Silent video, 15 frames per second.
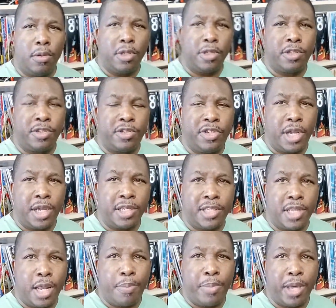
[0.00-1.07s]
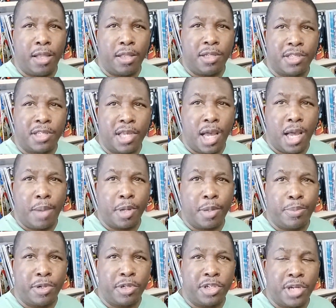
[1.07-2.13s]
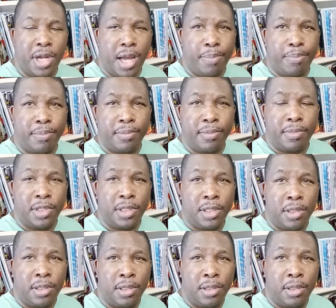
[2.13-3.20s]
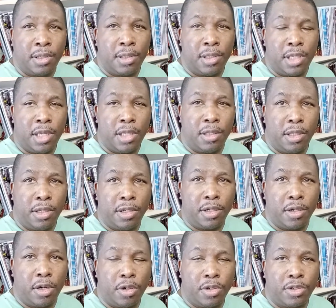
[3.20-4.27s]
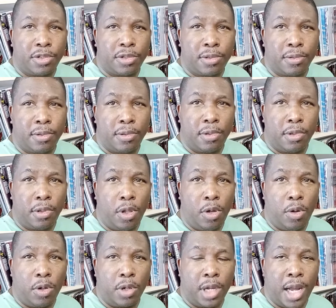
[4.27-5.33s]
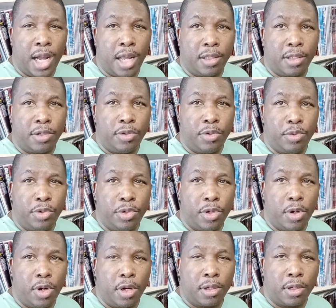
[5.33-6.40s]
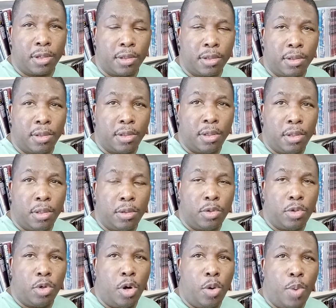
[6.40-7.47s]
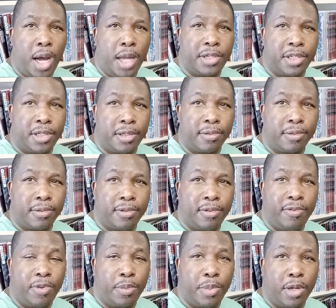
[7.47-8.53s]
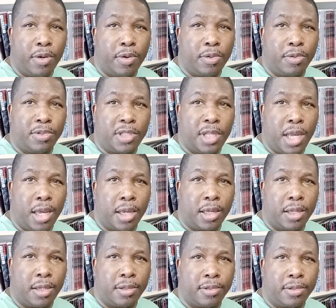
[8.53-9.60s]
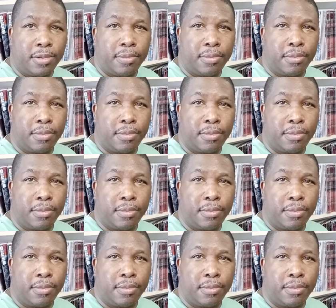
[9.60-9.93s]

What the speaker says: This is Jason at Bailey's Comic Book Shop in Lindenhurst, Long Island, New York. You are watching From Heroes to Icons.